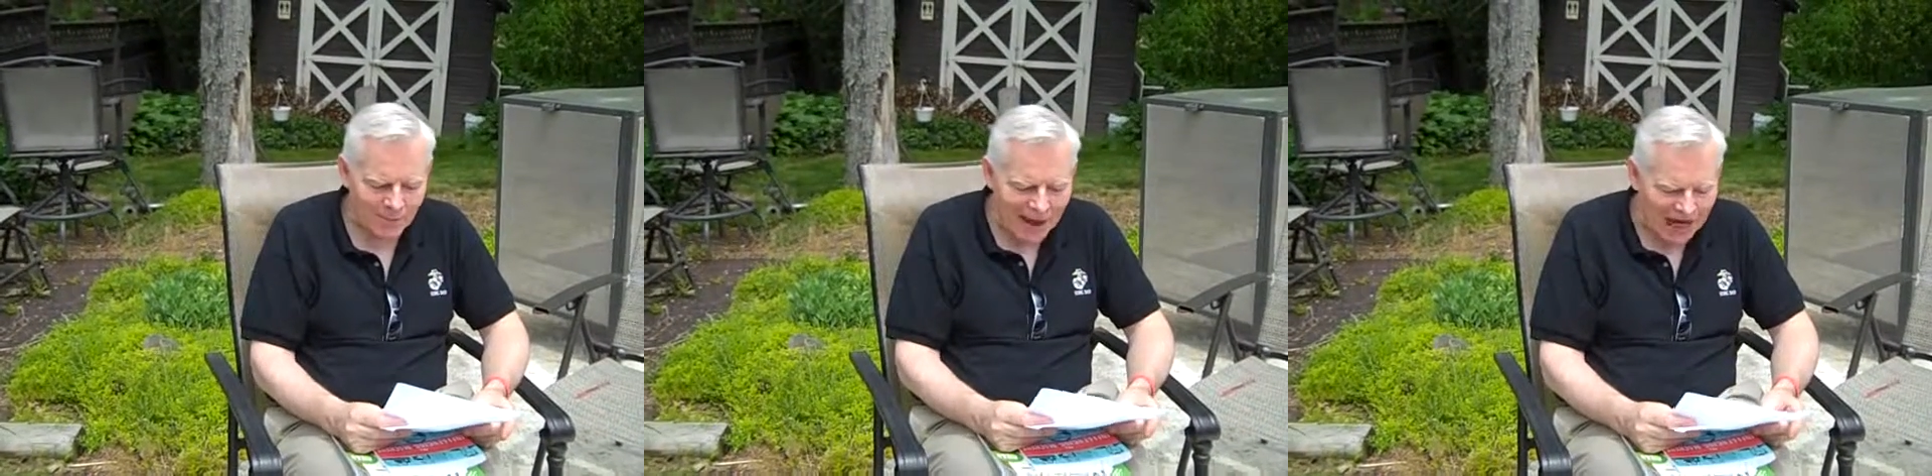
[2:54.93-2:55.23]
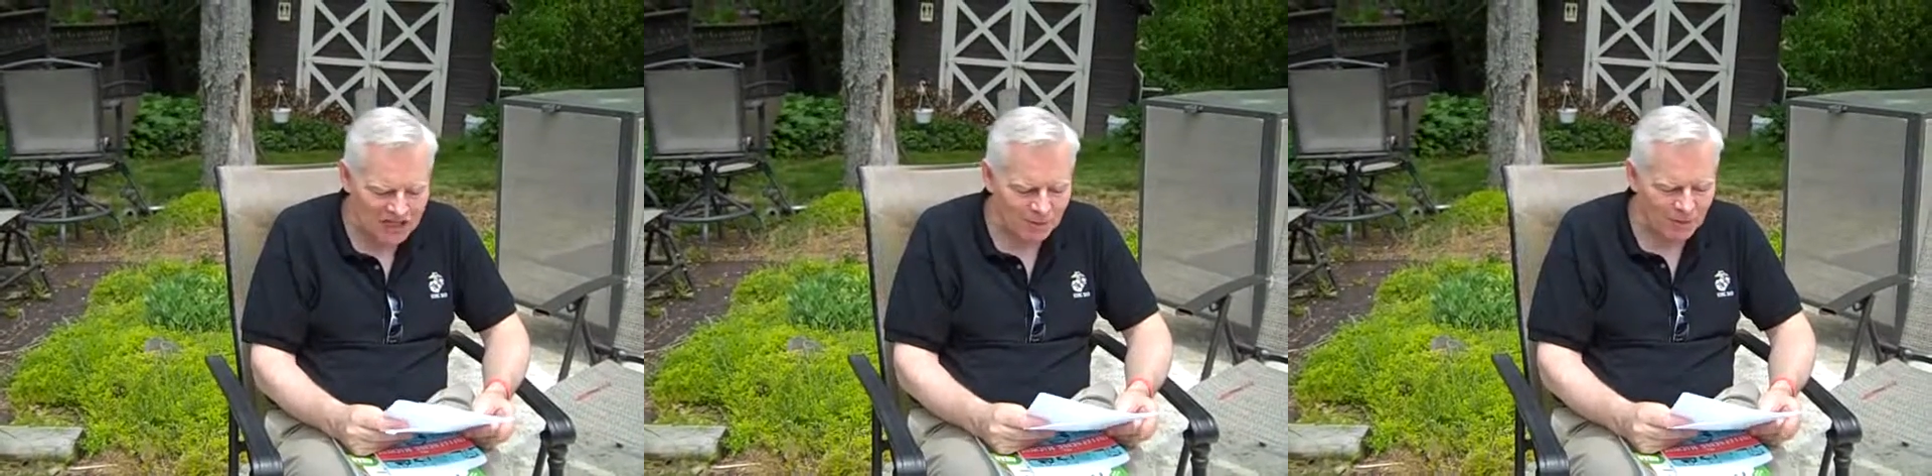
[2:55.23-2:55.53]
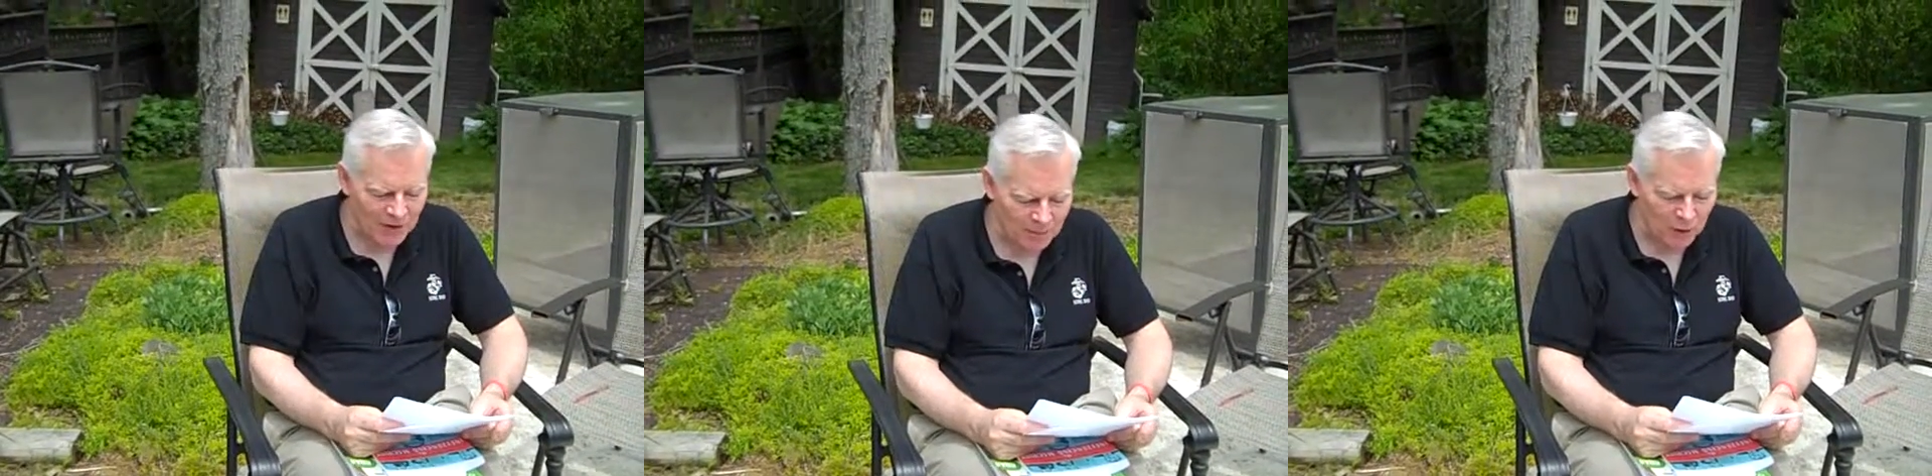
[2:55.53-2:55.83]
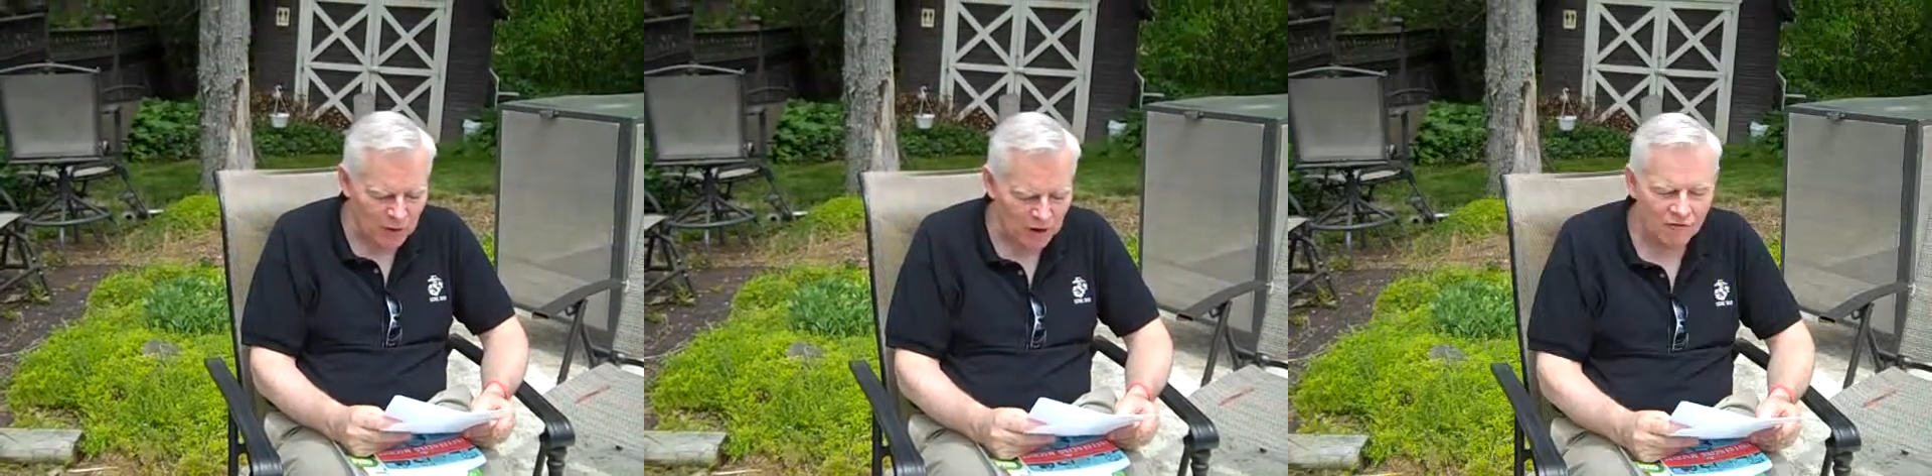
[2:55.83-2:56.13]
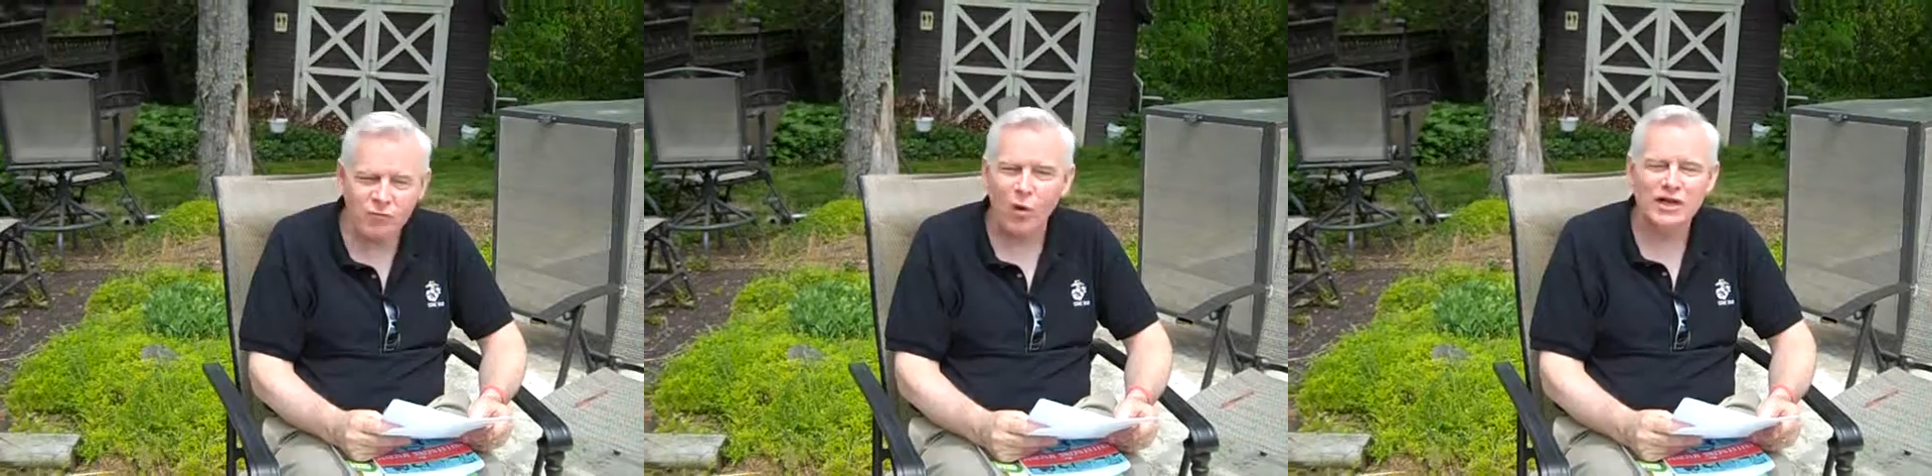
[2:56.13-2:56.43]
maximum number
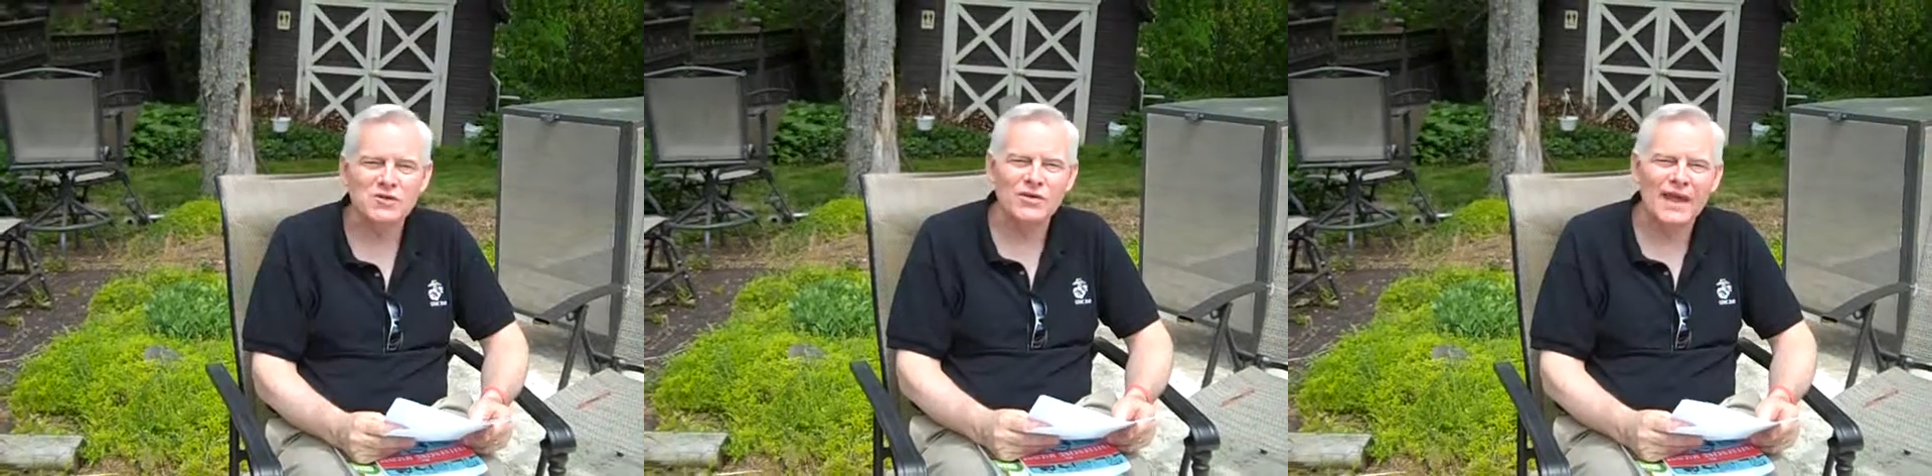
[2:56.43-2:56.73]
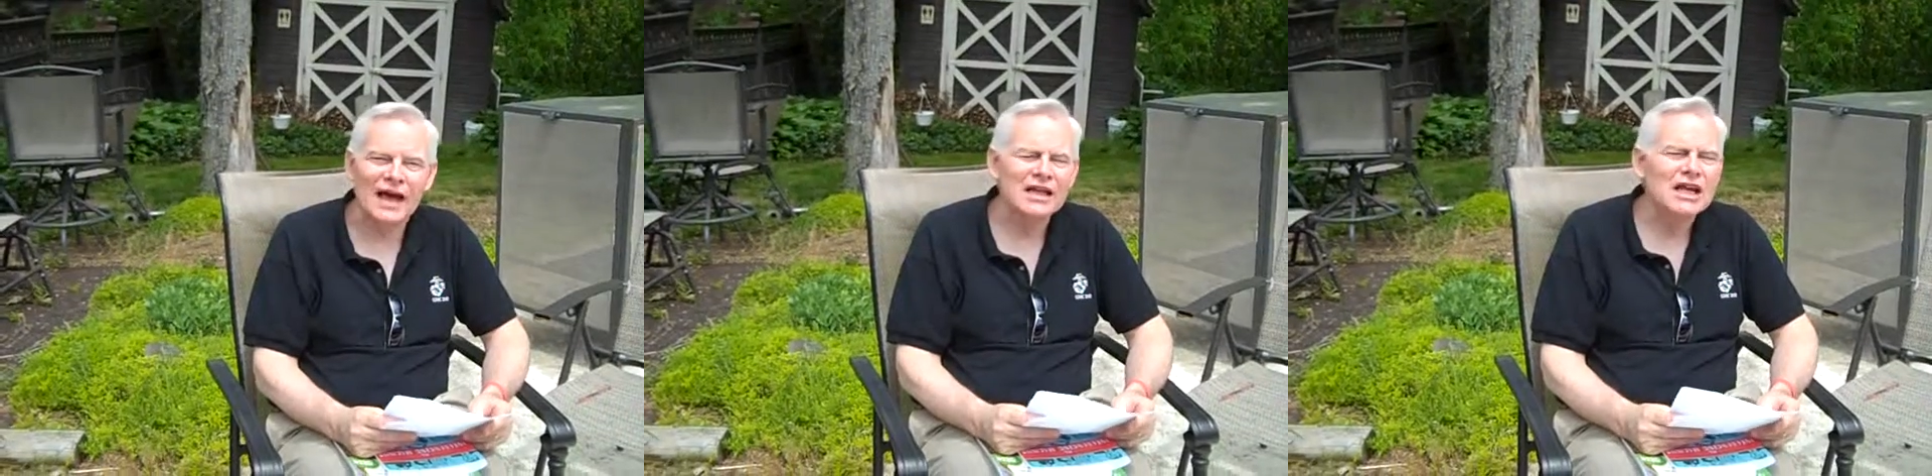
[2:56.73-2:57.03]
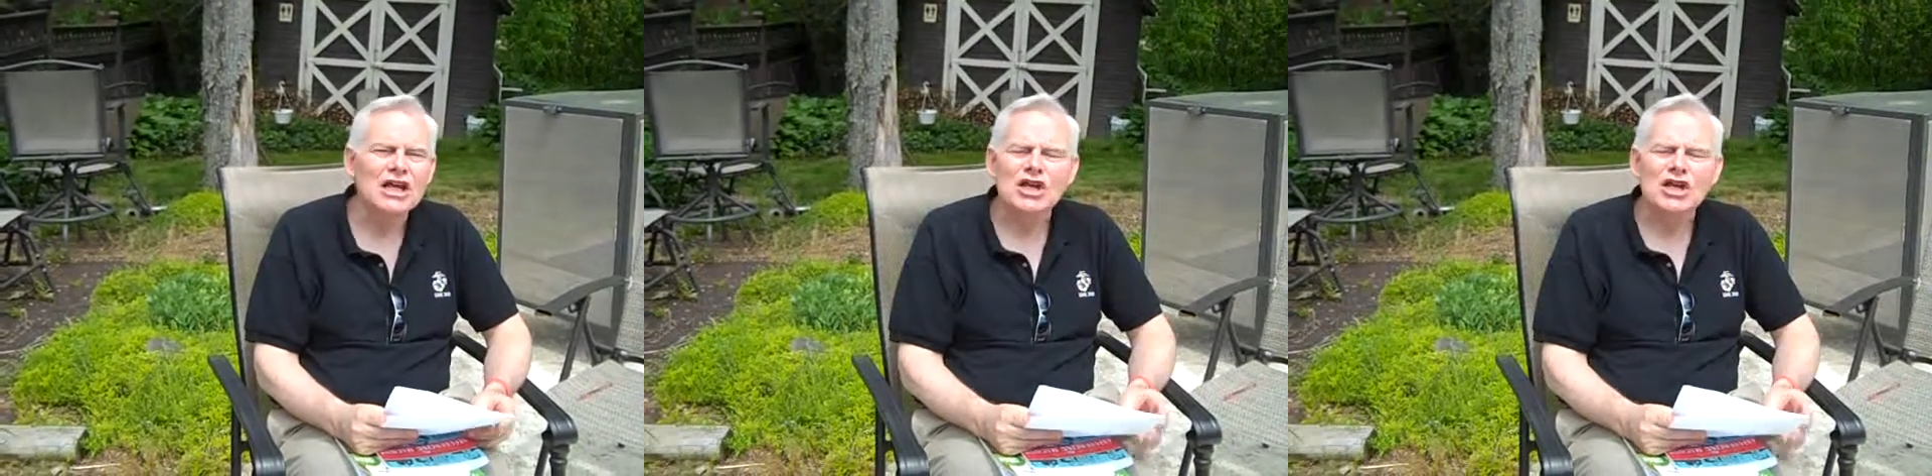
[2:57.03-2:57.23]
of points for that.